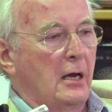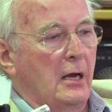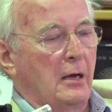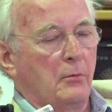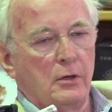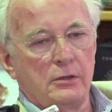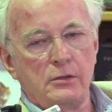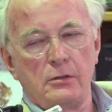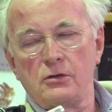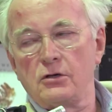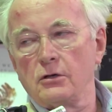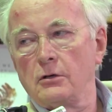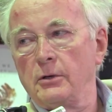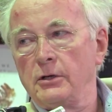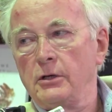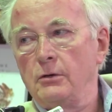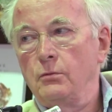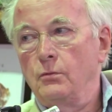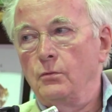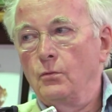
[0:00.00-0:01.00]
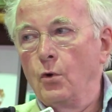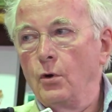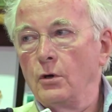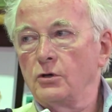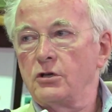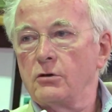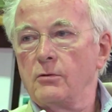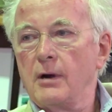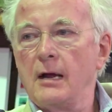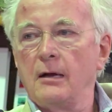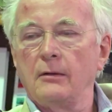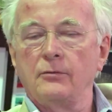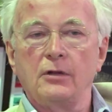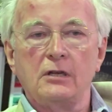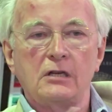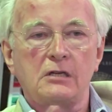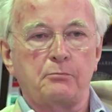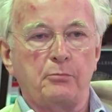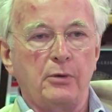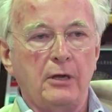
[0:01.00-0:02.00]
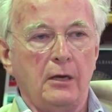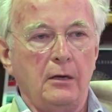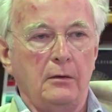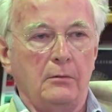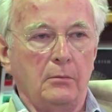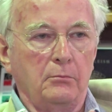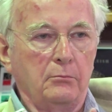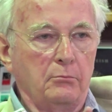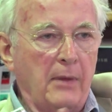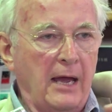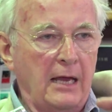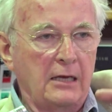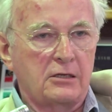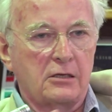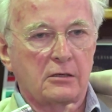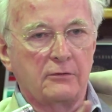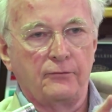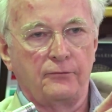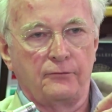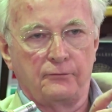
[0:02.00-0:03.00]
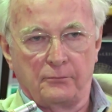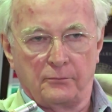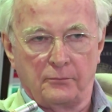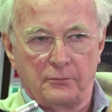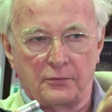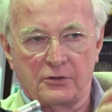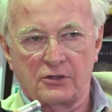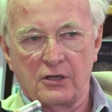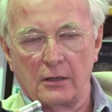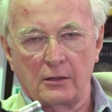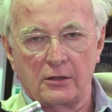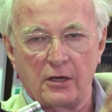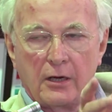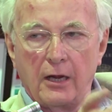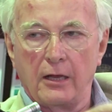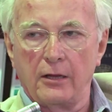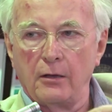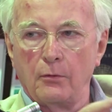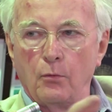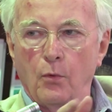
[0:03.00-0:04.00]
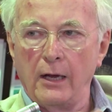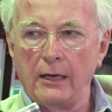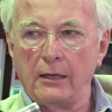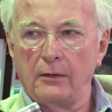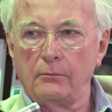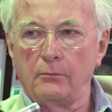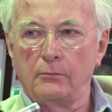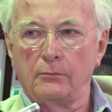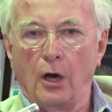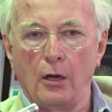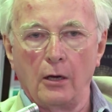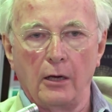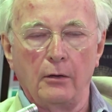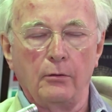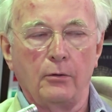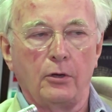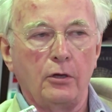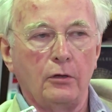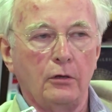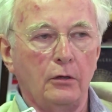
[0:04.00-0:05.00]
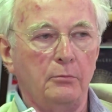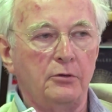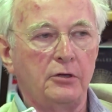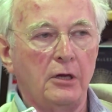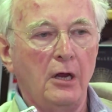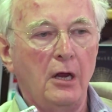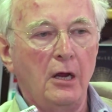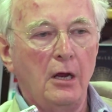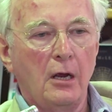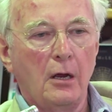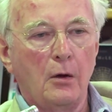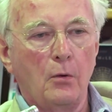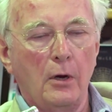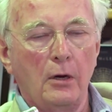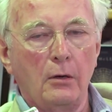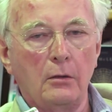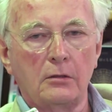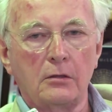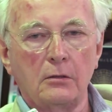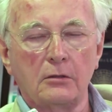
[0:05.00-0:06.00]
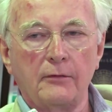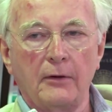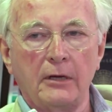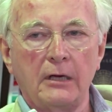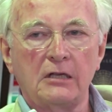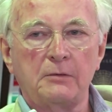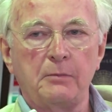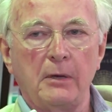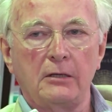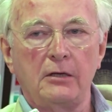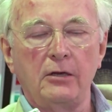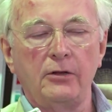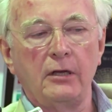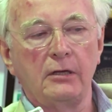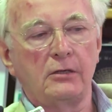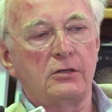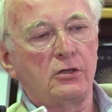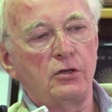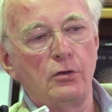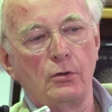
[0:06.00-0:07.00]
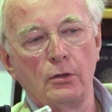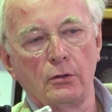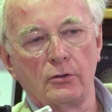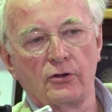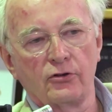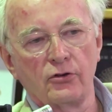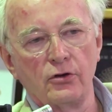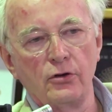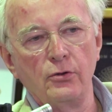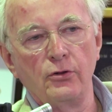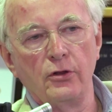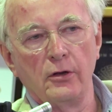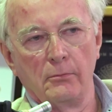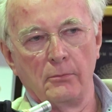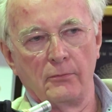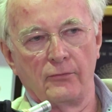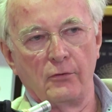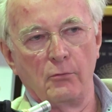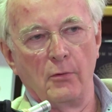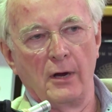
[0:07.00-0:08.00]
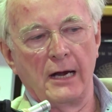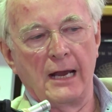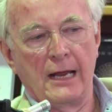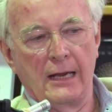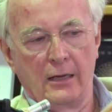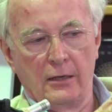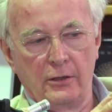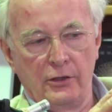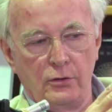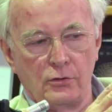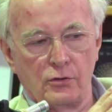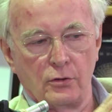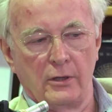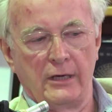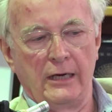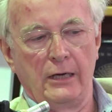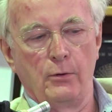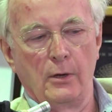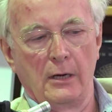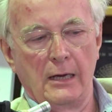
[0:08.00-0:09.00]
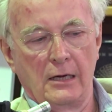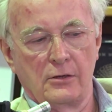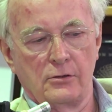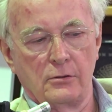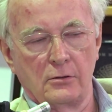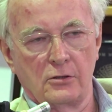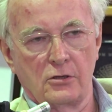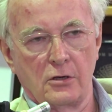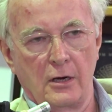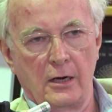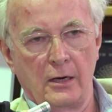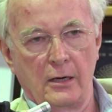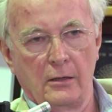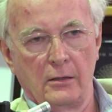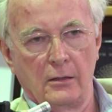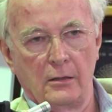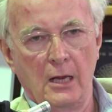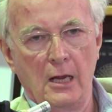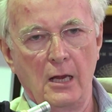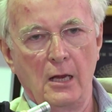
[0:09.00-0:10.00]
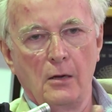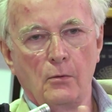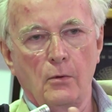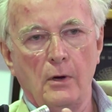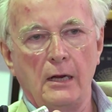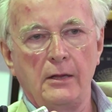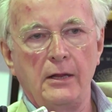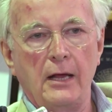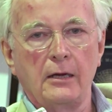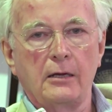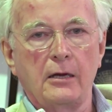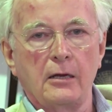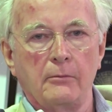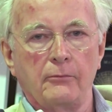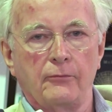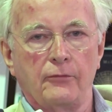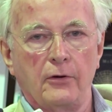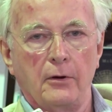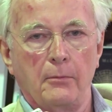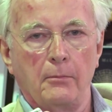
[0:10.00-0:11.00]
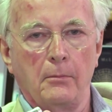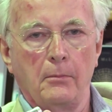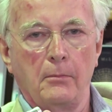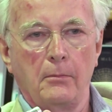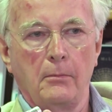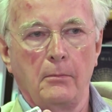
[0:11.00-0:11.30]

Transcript: And what you saw when you walked around this big mass of stuck-together white hollow cubes were all sorts of unexpected things as you looked through them. From one angle, you saw an equilateral triangle. Where did that come from?